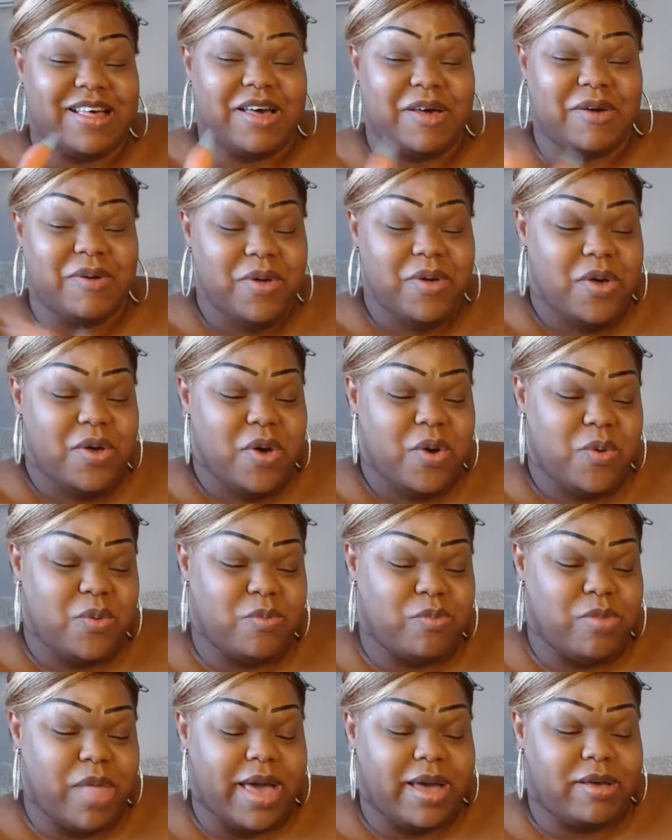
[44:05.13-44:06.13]
uh,
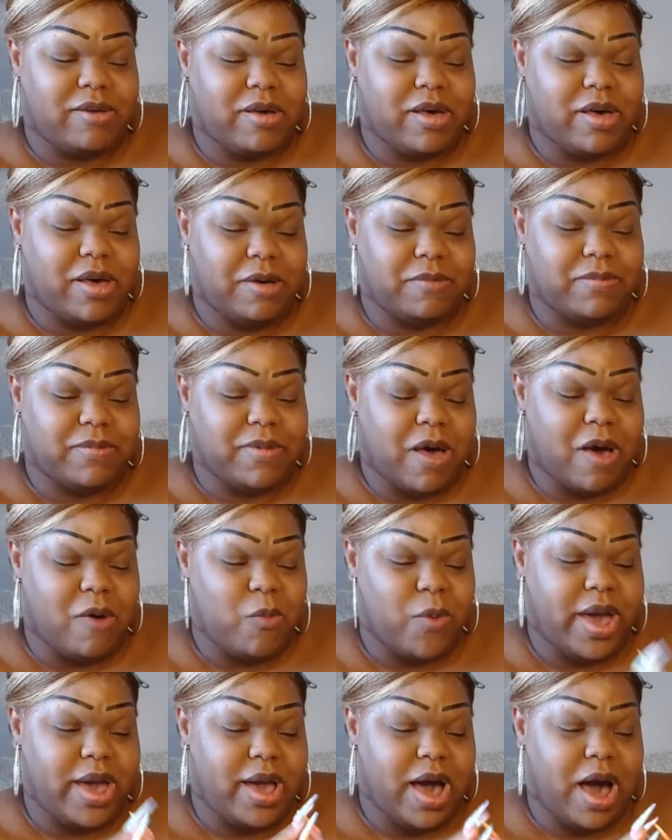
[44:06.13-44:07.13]
like uh,
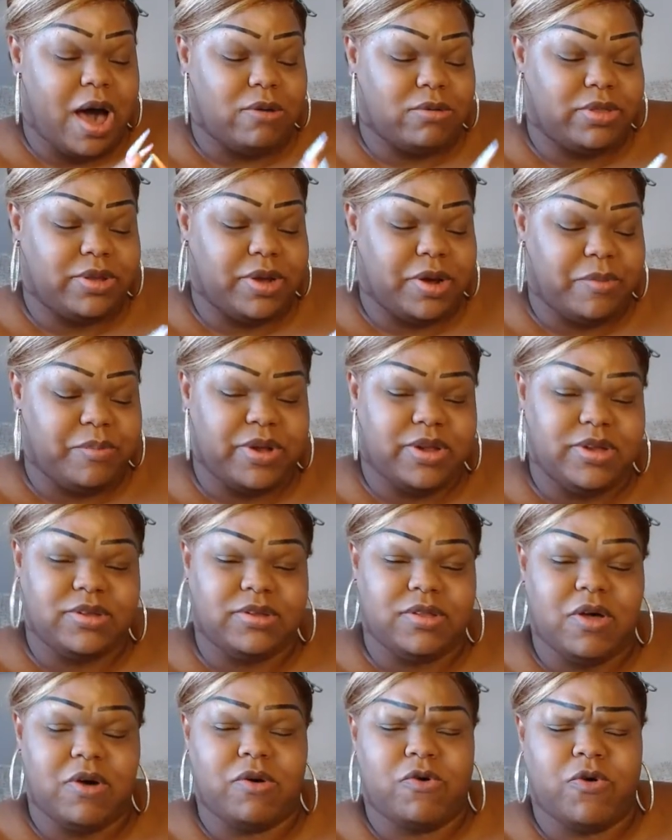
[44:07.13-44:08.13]
way out there, but you
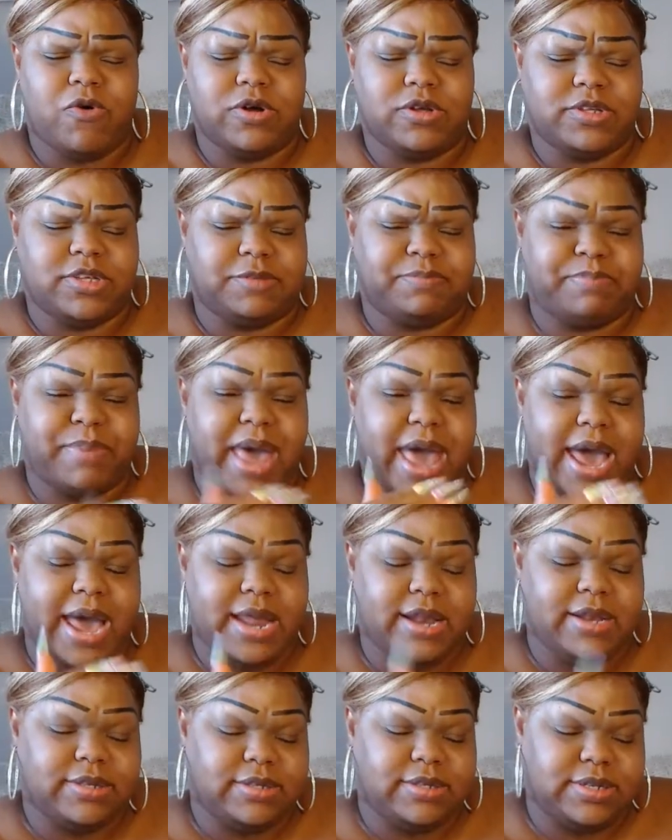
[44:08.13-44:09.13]
know, of course, it's
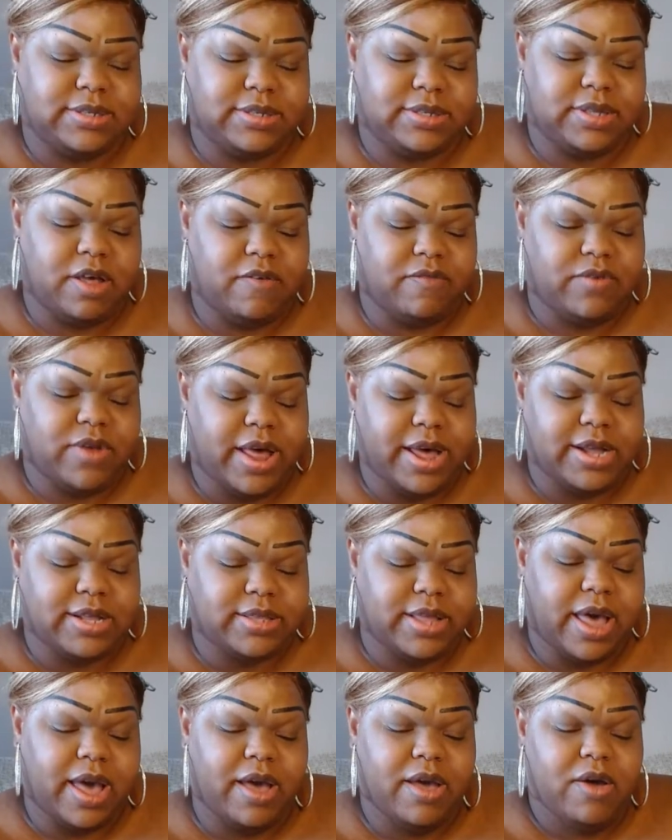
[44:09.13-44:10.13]
patents and stuff like
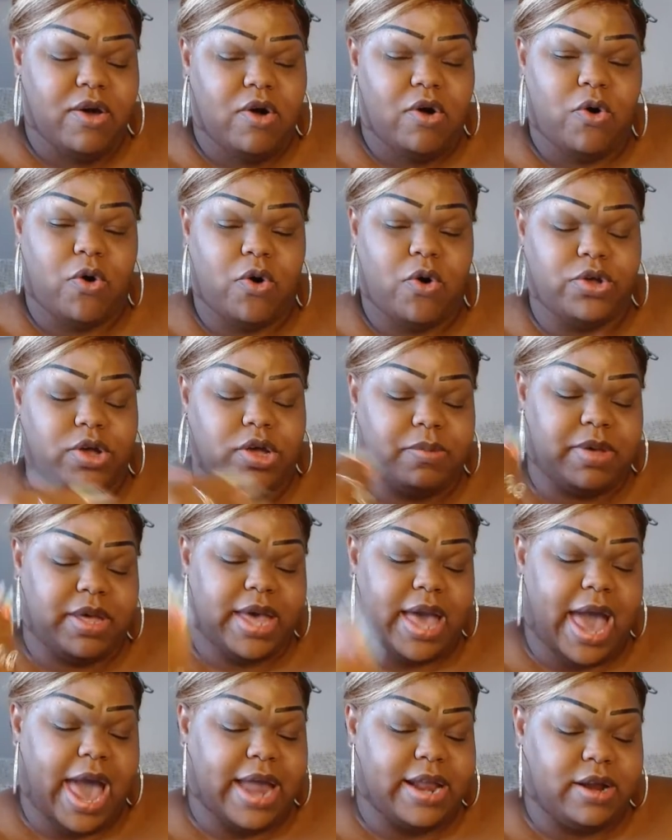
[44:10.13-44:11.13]
that, or you could
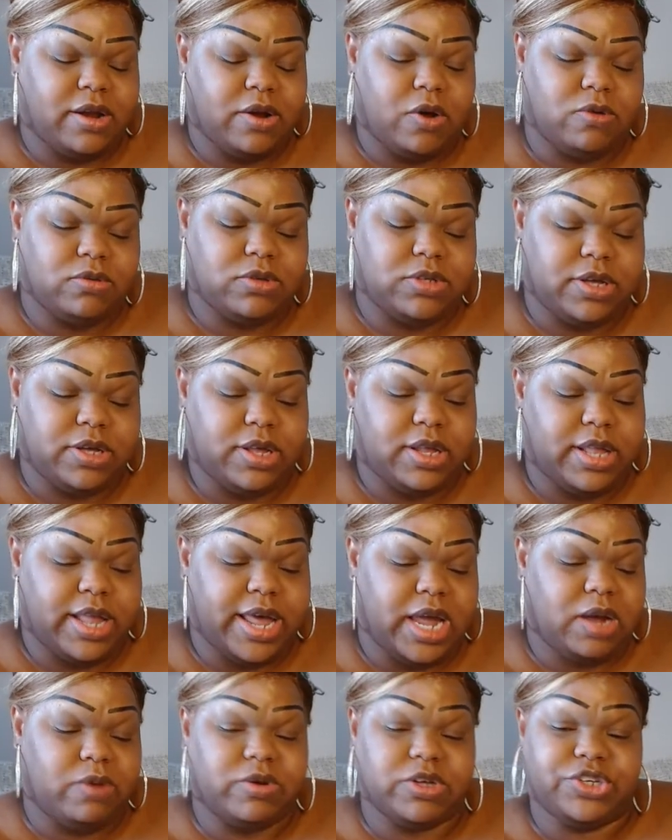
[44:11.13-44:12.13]
be adding on to a
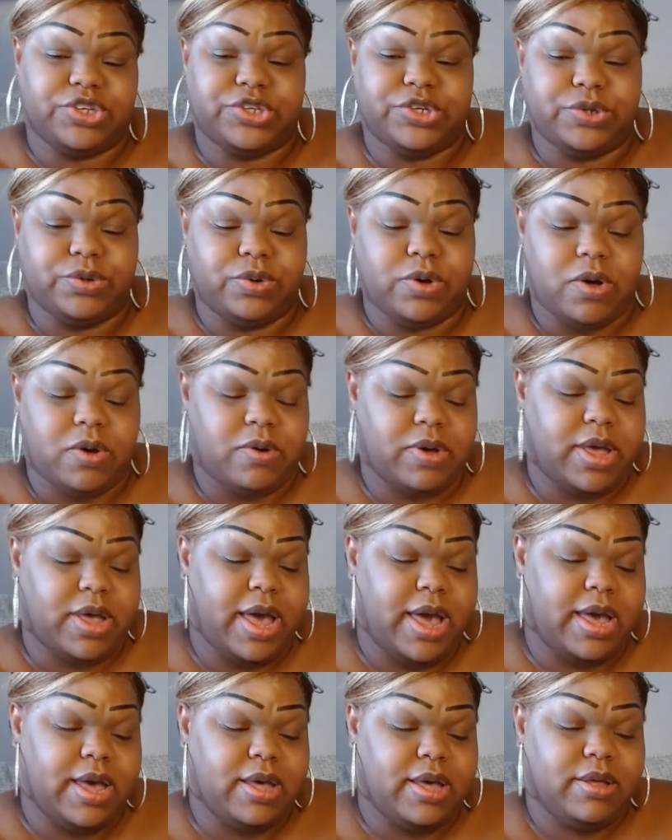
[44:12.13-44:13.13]
language too,
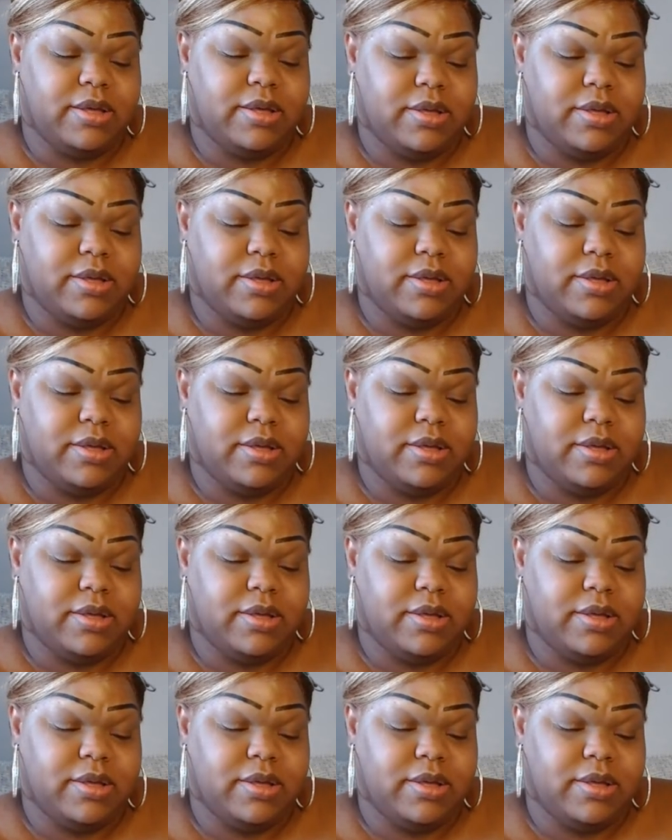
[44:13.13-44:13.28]
okay?